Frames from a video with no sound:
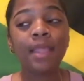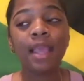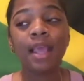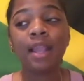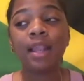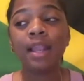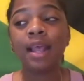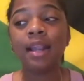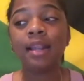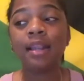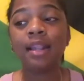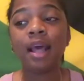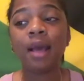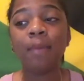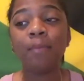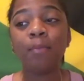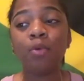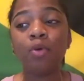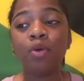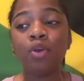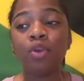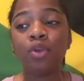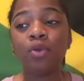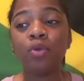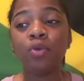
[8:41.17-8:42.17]
And at that
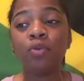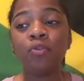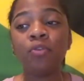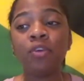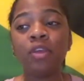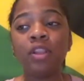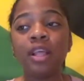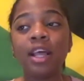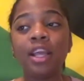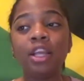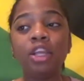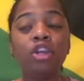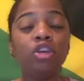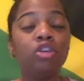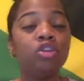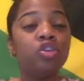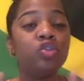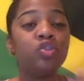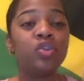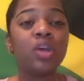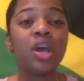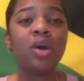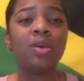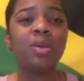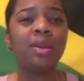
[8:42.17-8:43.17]
point, you'll feel like you're
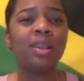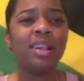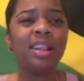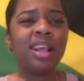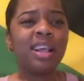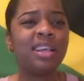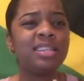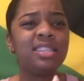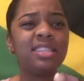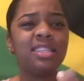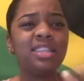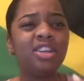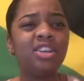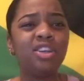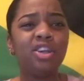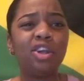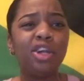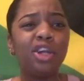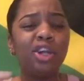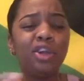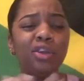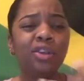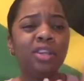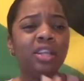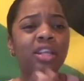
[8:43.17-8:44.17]
drowning, like
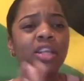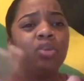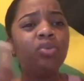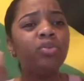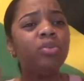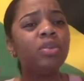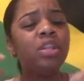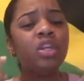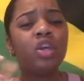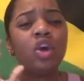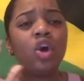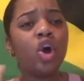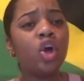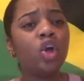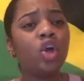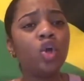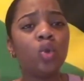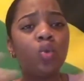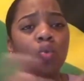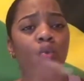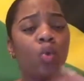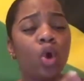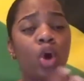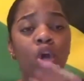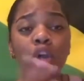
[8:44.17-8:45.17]
you're literally
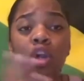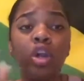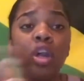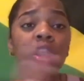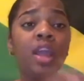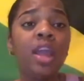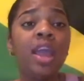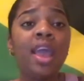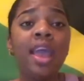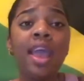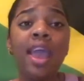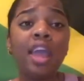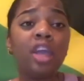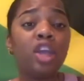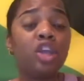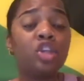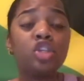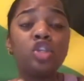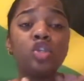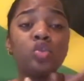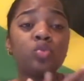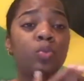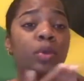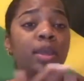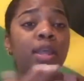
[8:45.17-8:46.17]
underwater, and you're
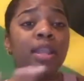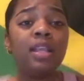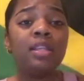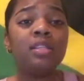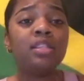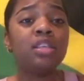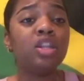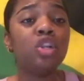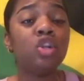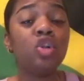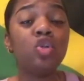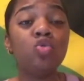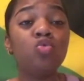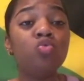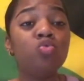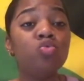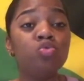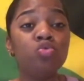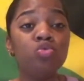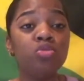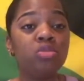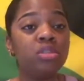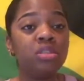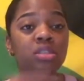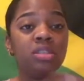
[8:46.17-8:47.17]
just waiting to
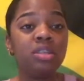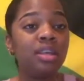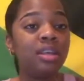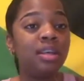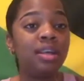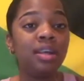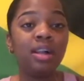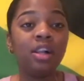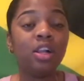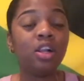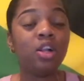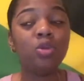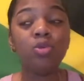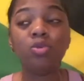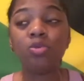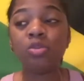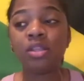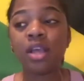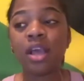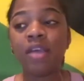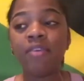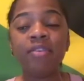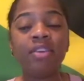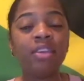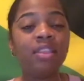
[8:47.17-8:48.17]

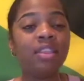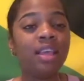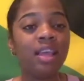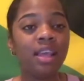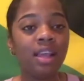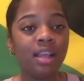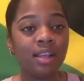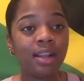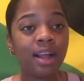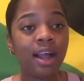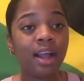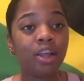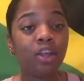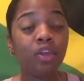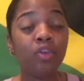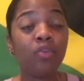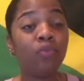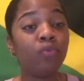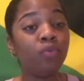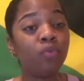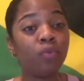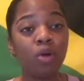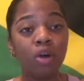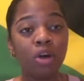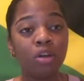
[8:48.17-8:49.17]
lose everything that
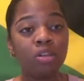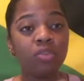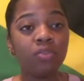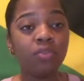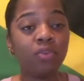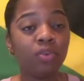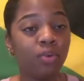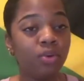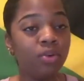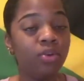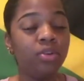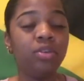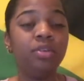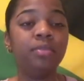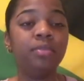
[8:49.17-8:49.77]
you've worked for.